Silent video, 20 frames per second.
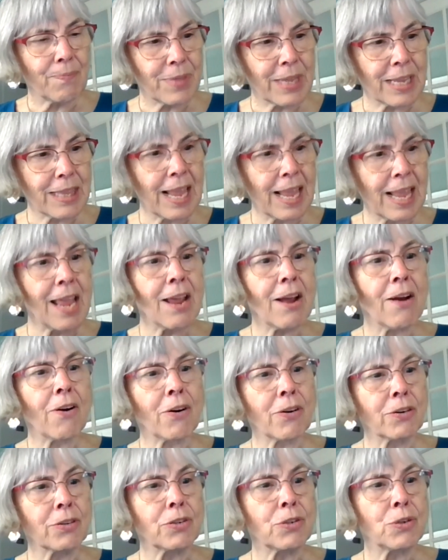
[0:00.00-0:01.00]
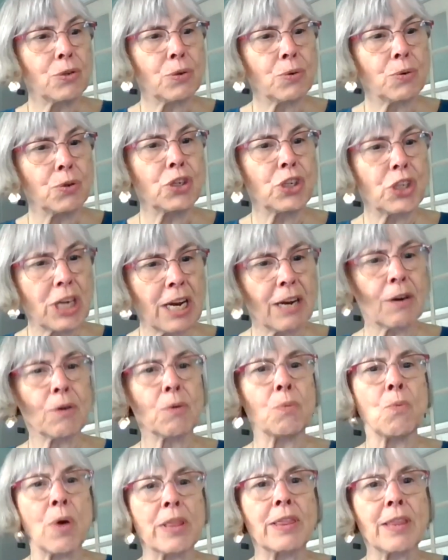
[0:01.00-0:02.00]
they are to share
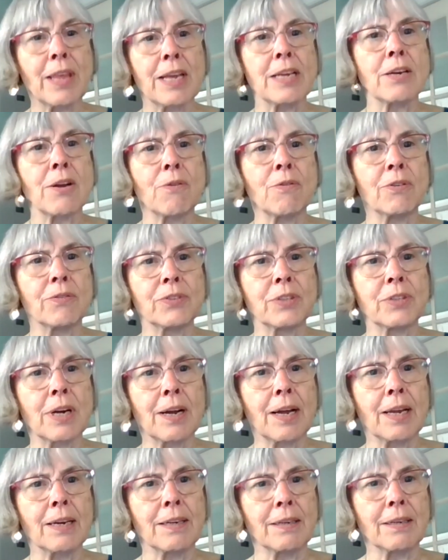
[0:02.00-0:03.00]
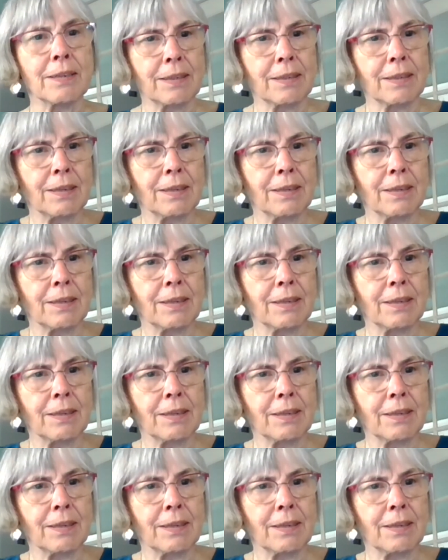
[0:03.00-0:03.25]
what they know of God